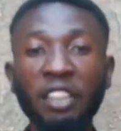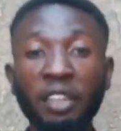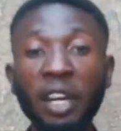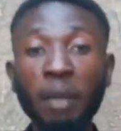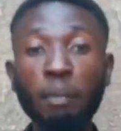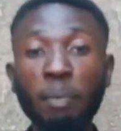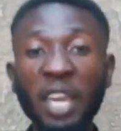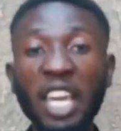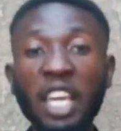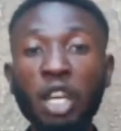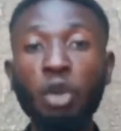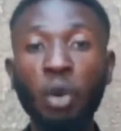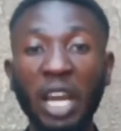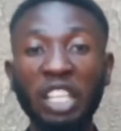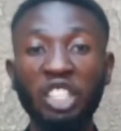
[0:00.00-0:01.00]
Dream big.
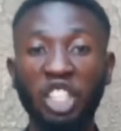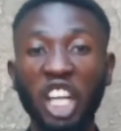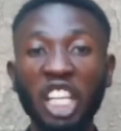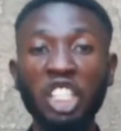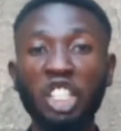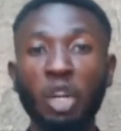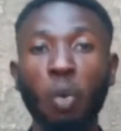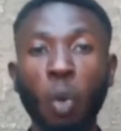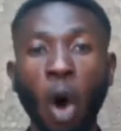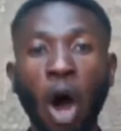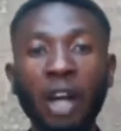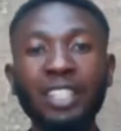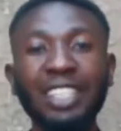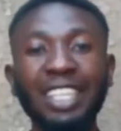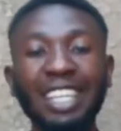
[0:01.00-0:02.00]
You can change the
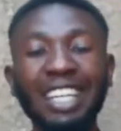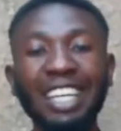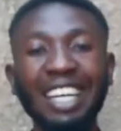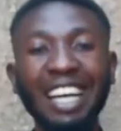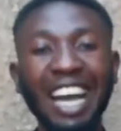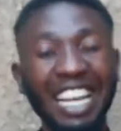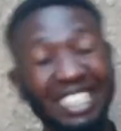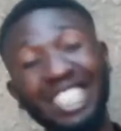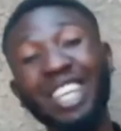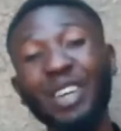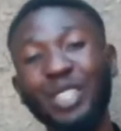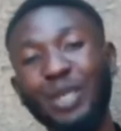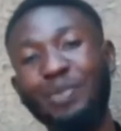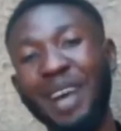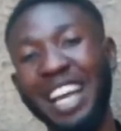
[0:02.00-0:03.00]
world. I see
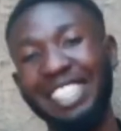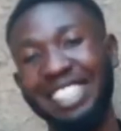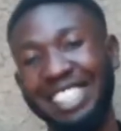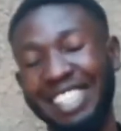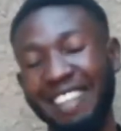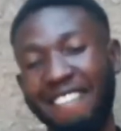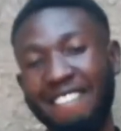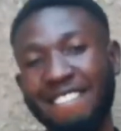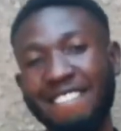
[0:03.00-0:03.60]
your smiles.